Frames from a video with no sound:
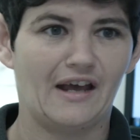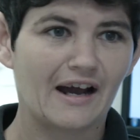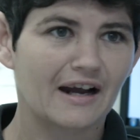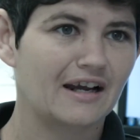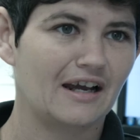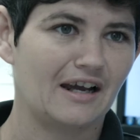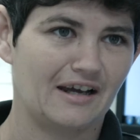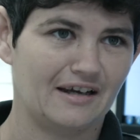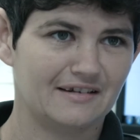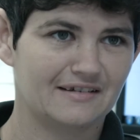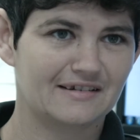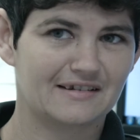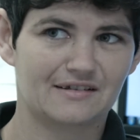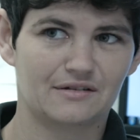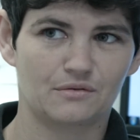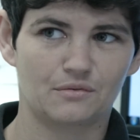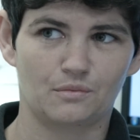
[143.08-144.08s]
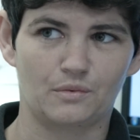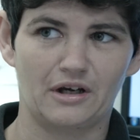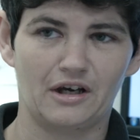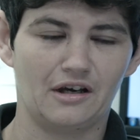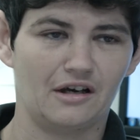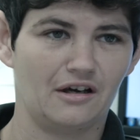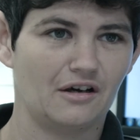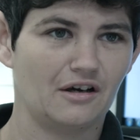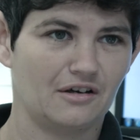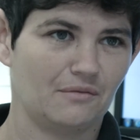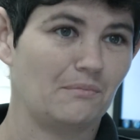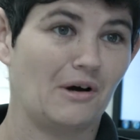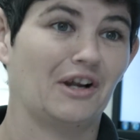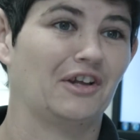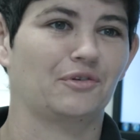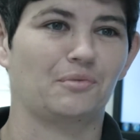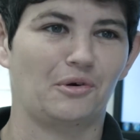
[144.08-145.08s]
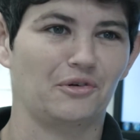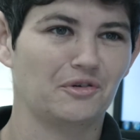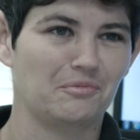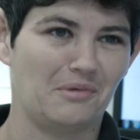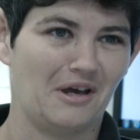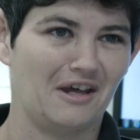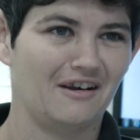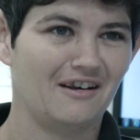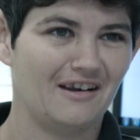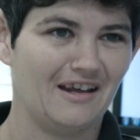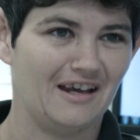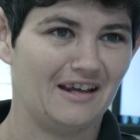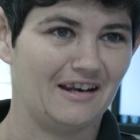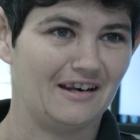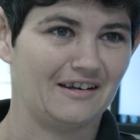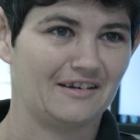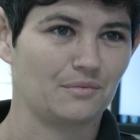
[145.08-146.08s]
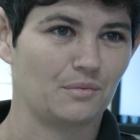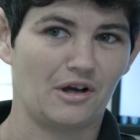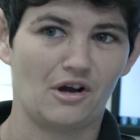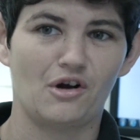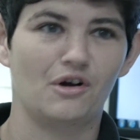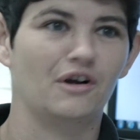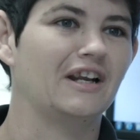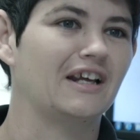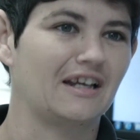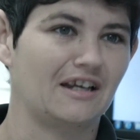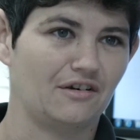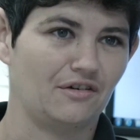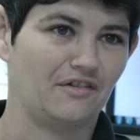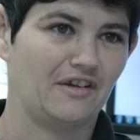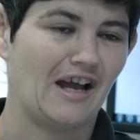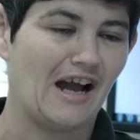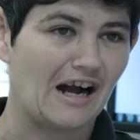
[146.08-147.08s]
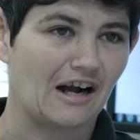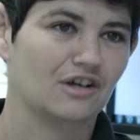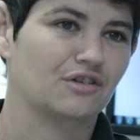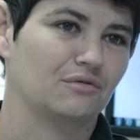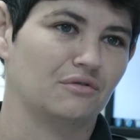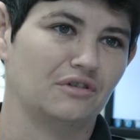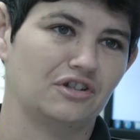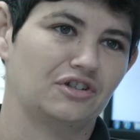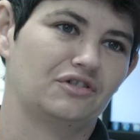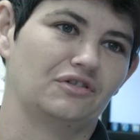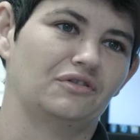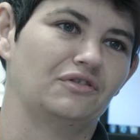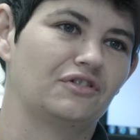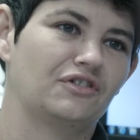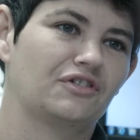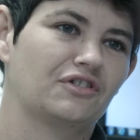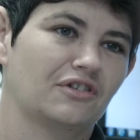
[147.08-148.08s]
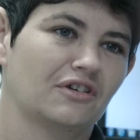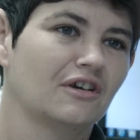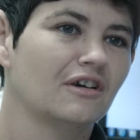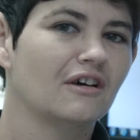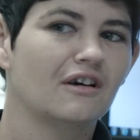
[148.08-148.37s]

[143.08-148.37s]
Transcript: that case, where money's well spent and we're honing in on the actual issues,